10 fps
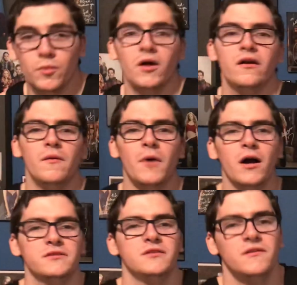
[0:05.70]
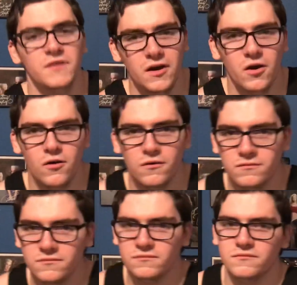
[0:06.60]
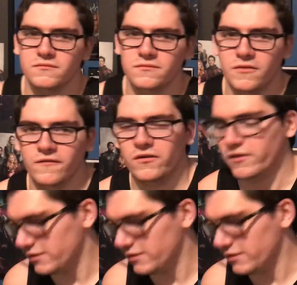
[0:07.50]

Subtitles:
Blood unboxing video, but for